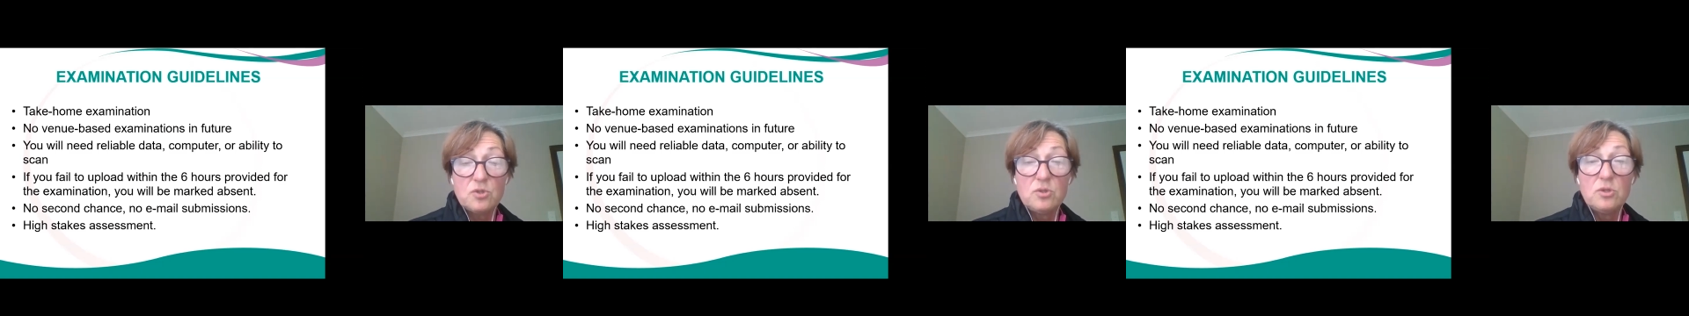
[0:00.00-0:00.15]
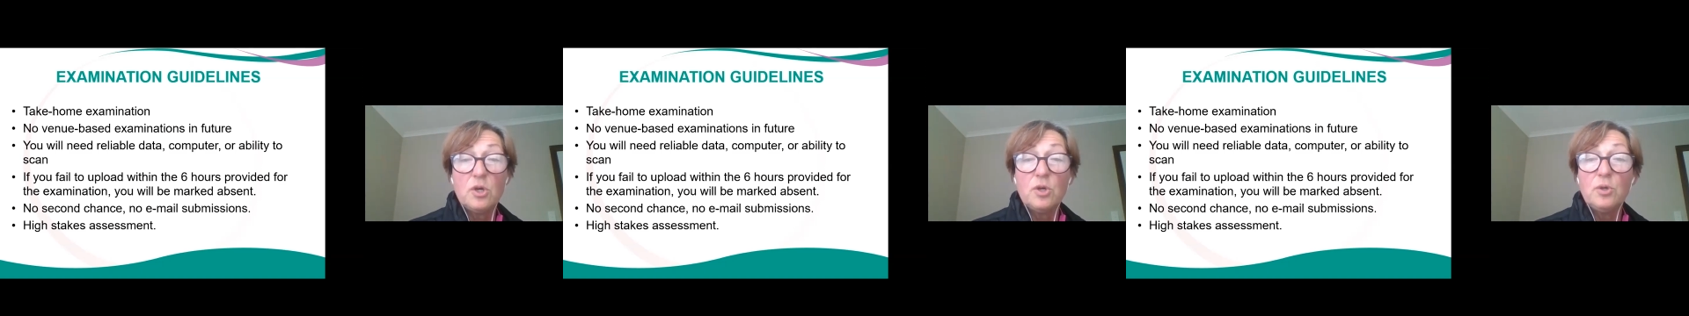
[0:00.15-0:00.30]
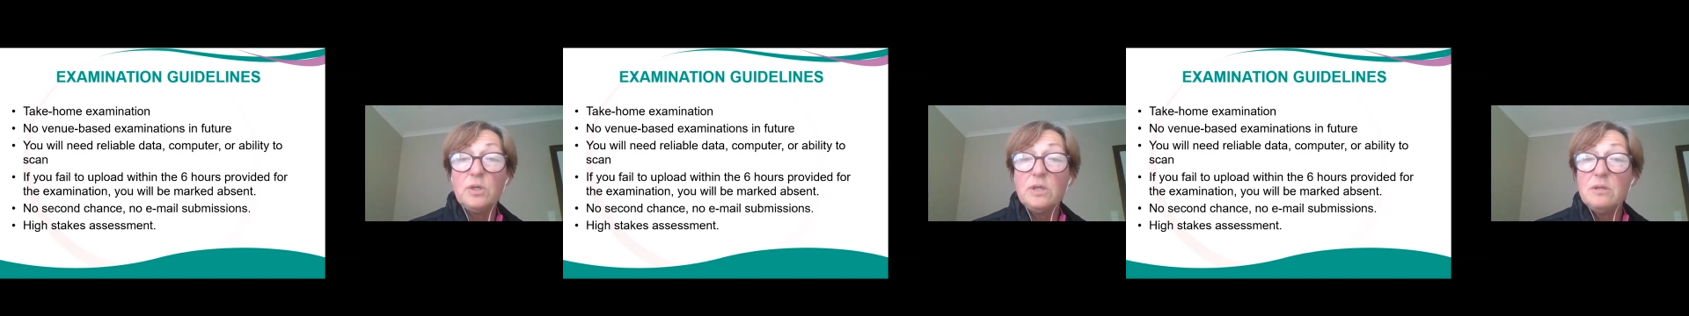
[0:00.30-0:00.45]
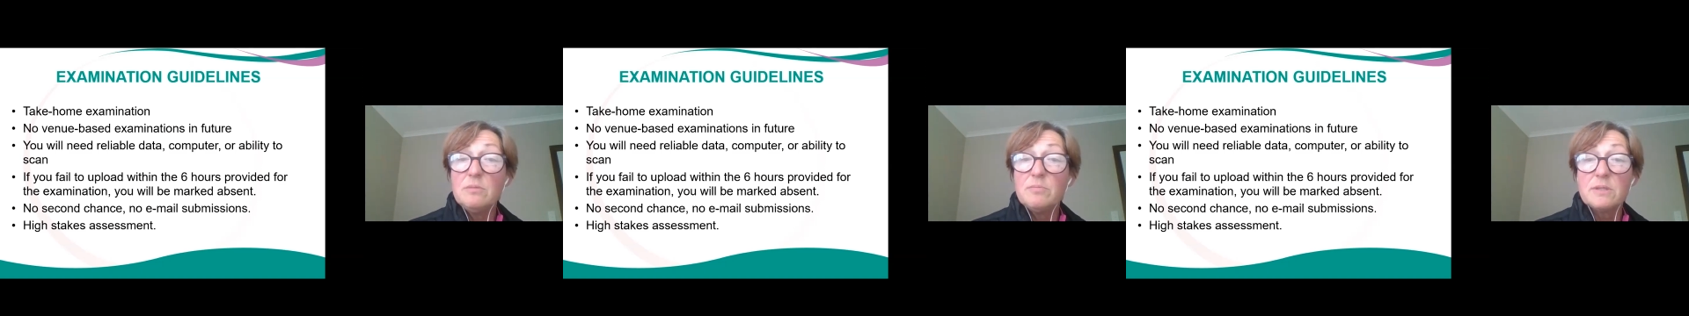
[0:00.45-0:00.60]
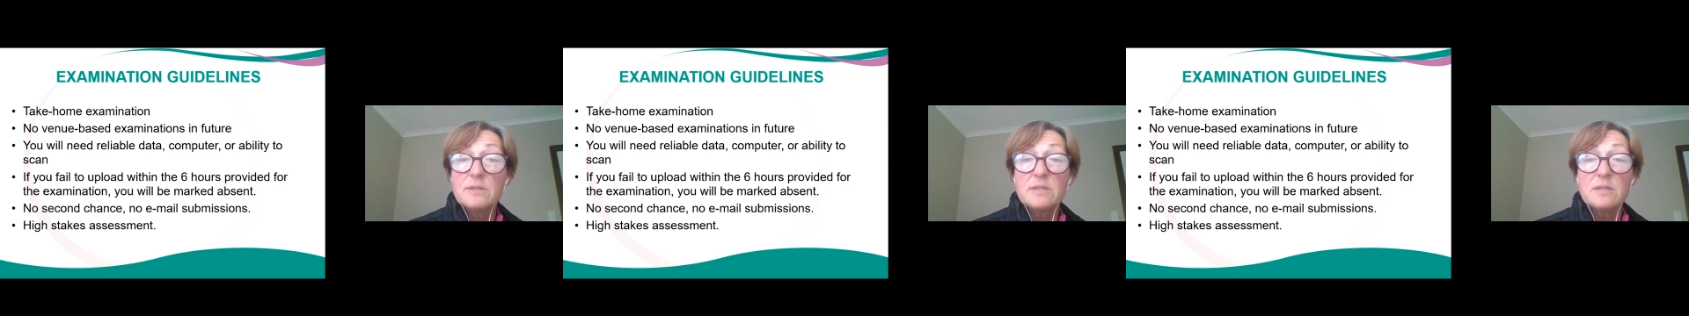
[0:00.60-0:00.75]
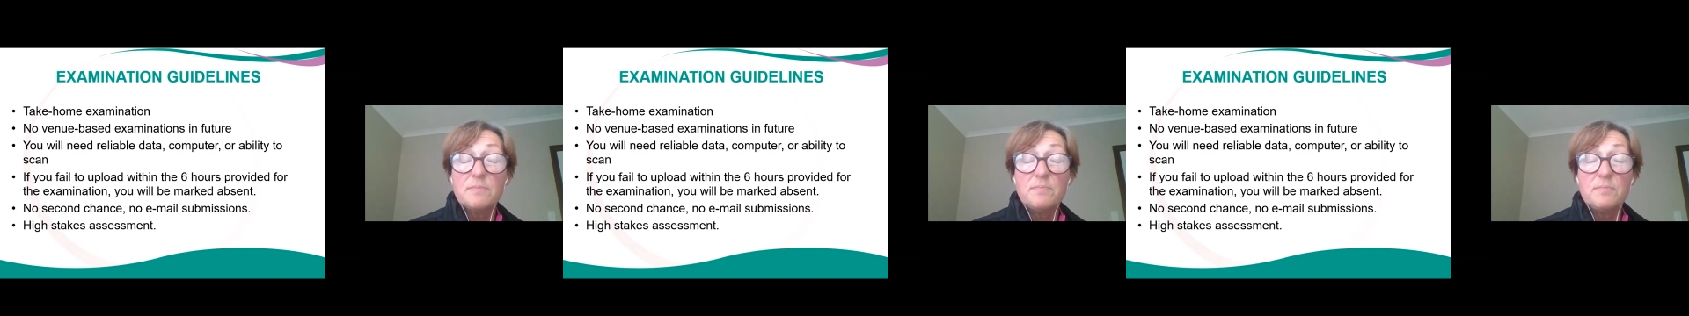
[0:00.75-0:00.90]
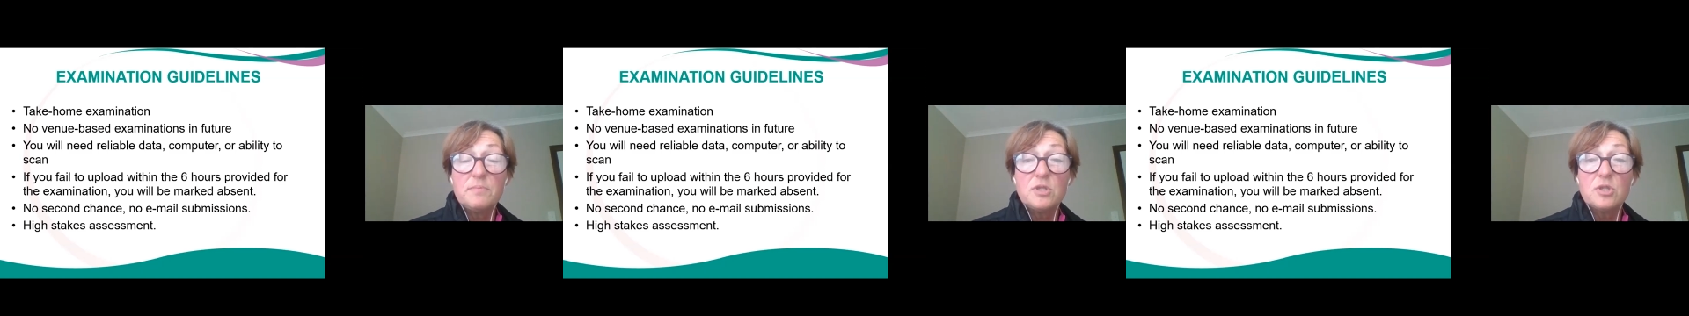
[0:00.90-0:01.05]
no email
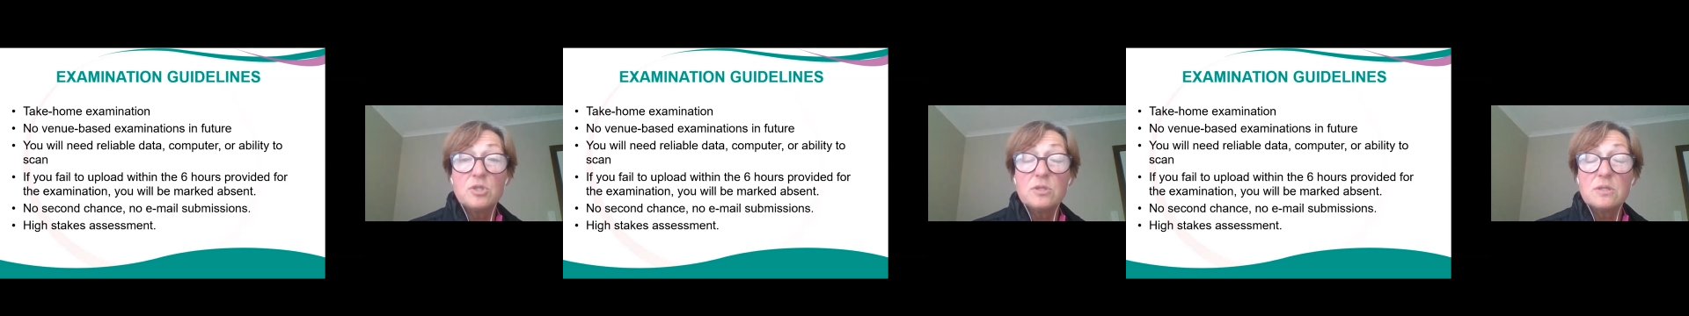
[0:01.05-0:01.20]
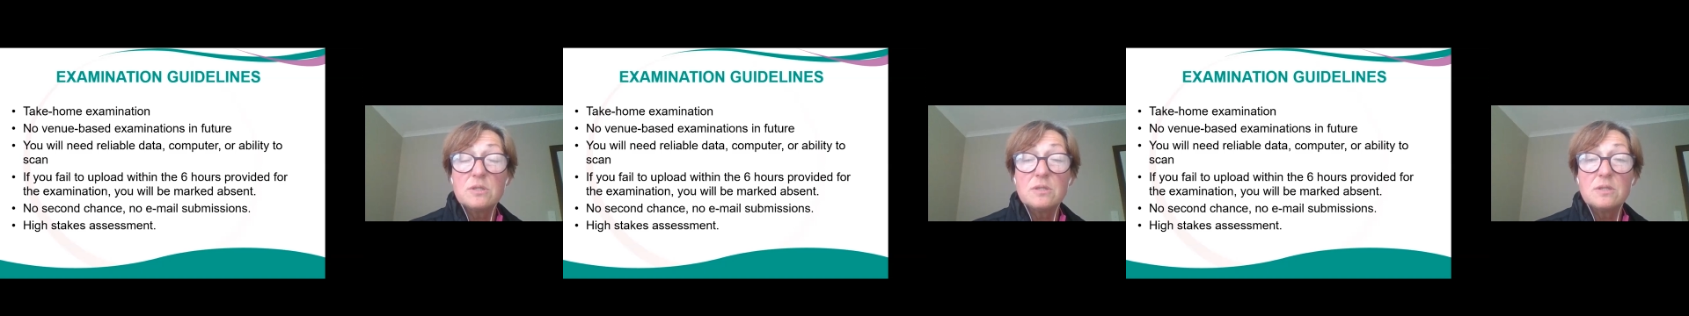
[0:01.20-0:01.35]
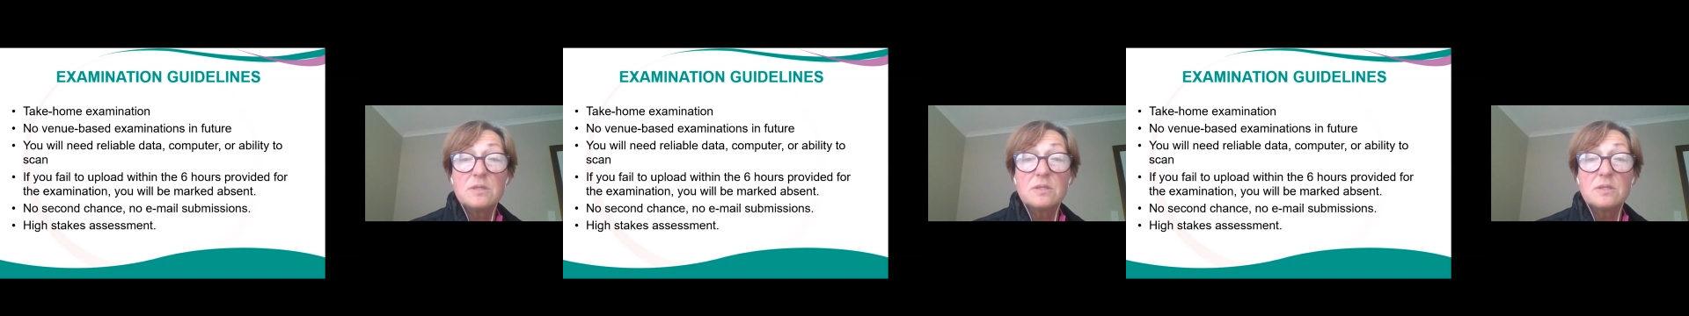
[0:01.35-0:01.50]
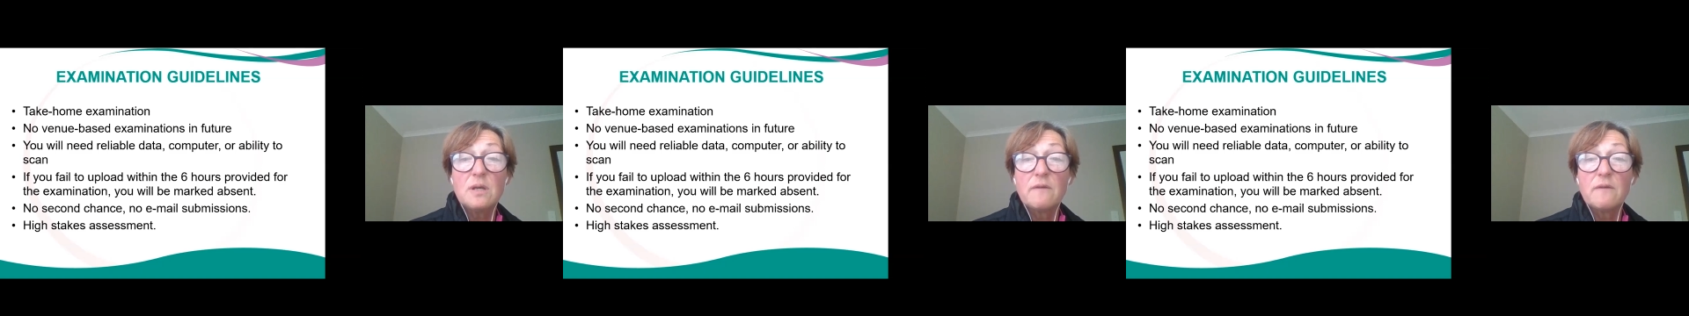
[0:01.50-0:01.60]
submissions.